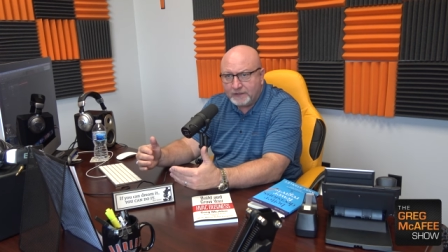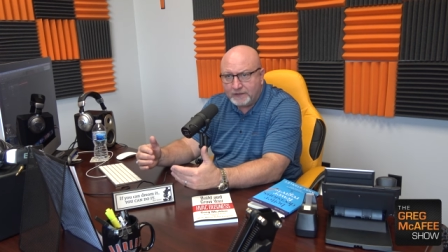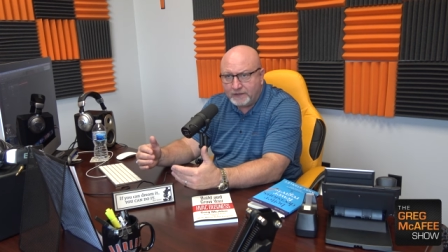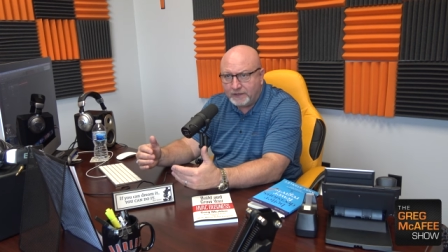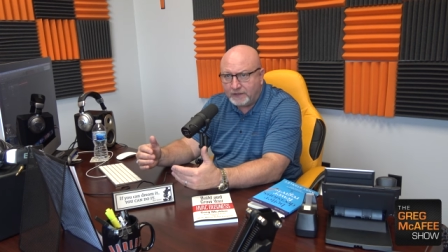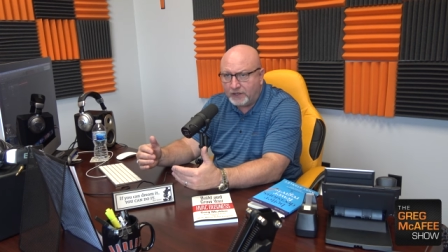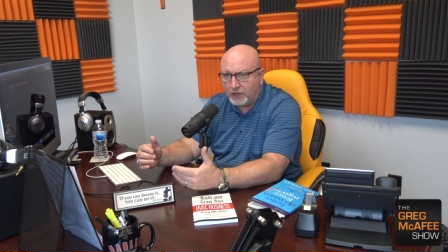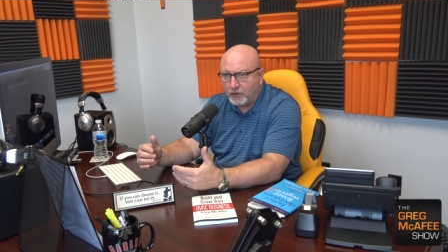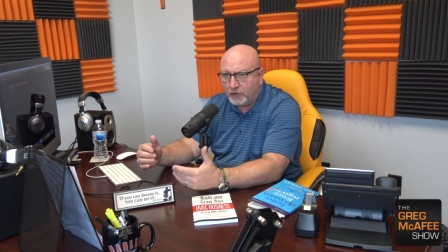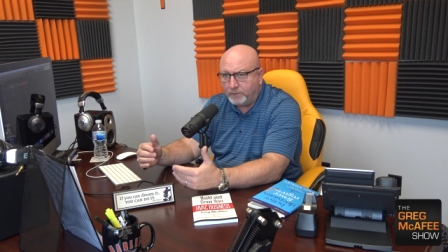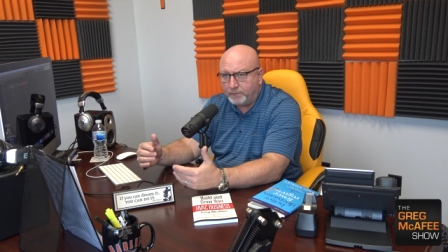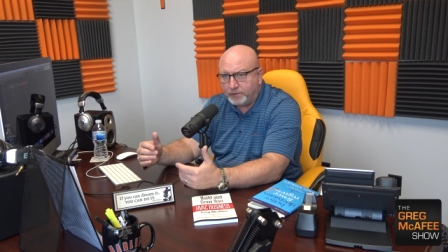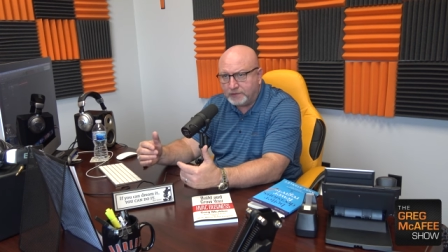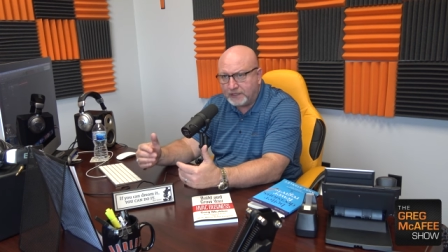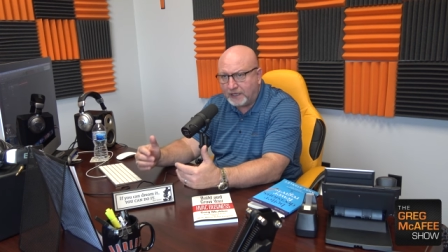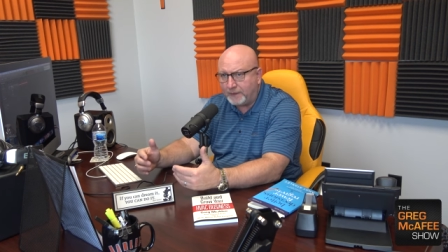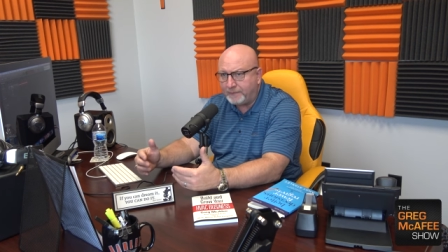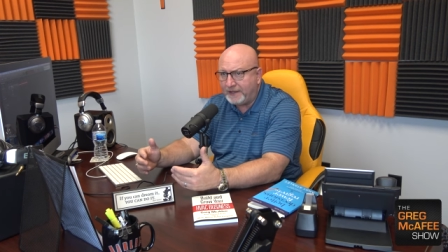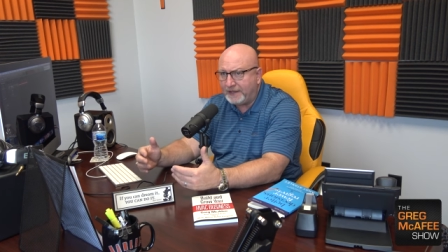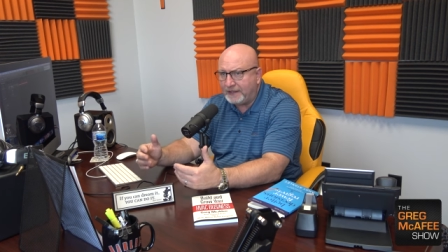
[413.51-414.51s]
you know,
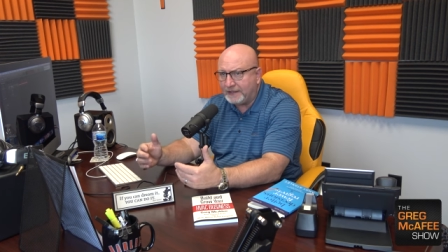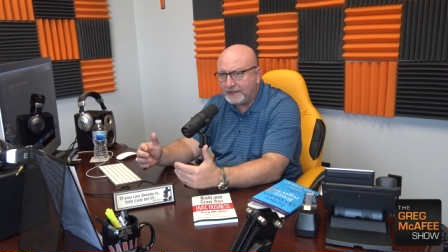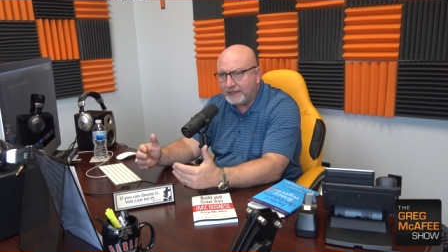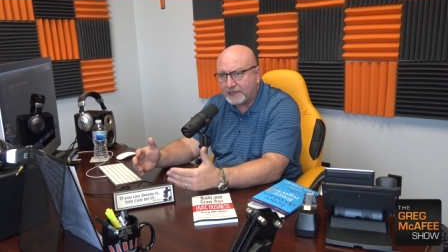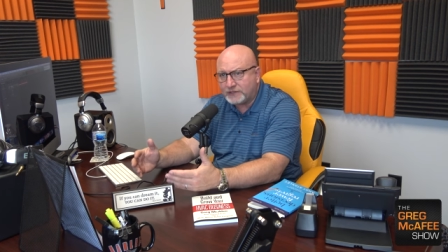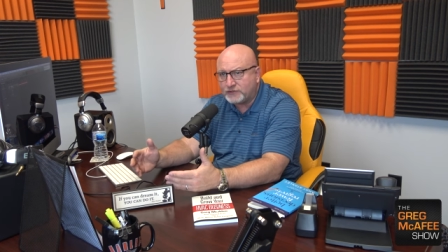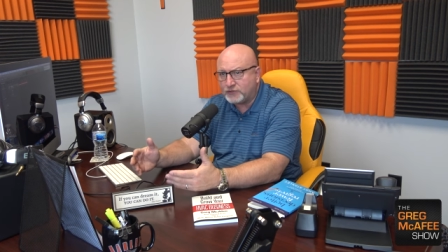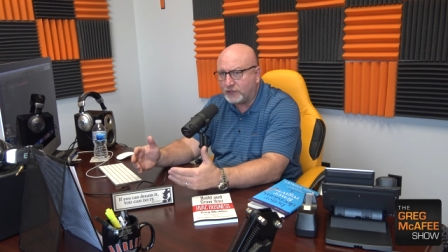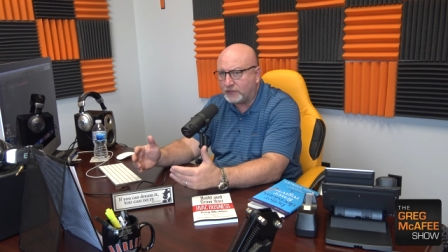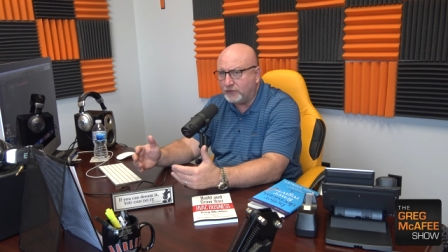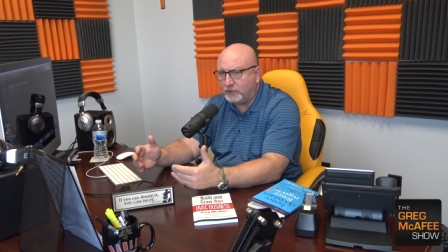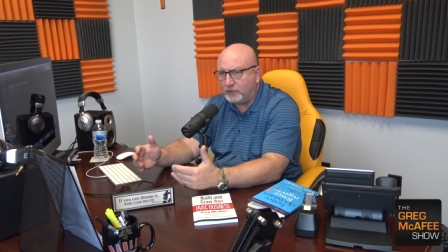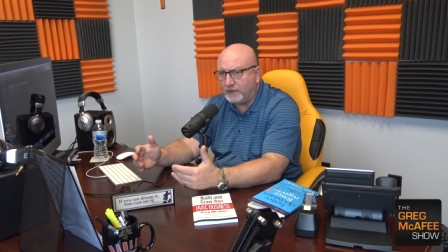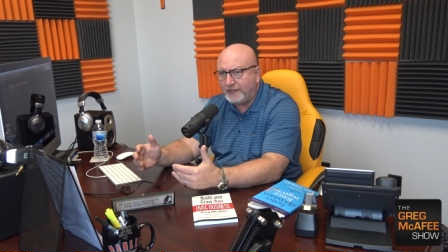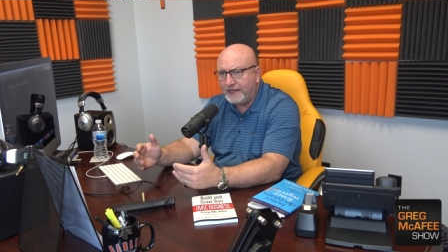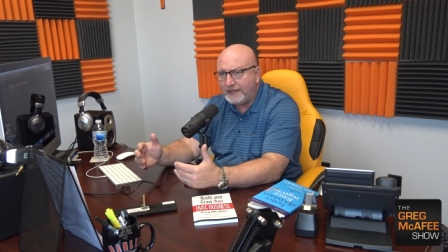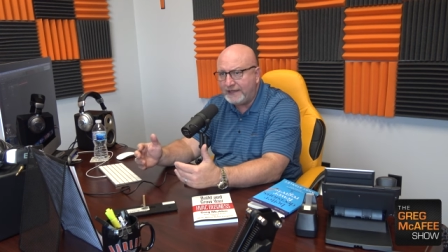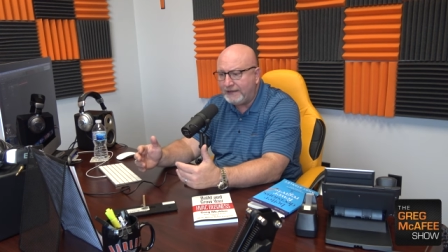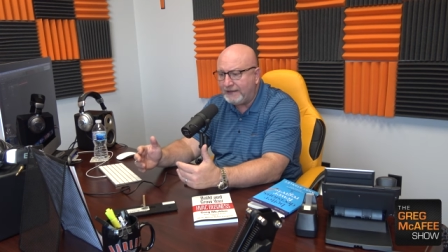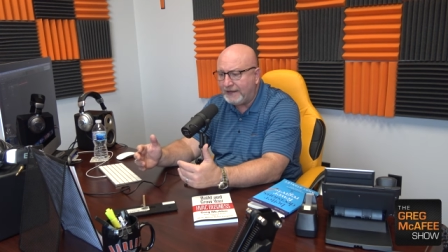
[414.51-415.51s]
plumbing, electrical,
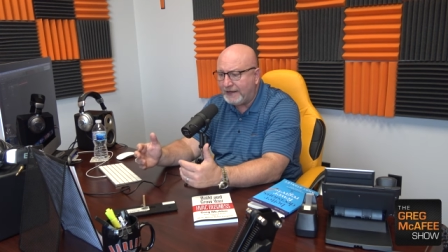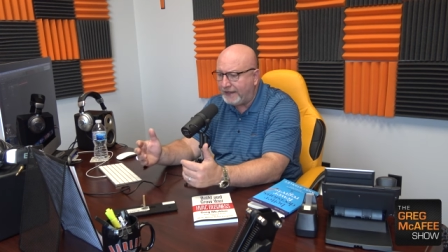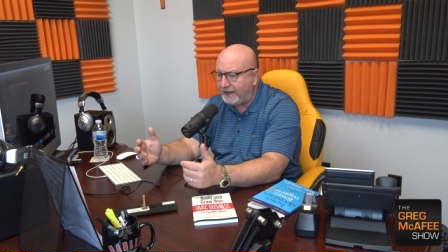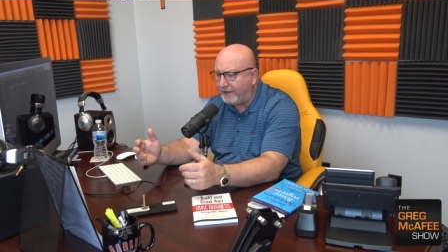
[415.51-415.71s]
heating and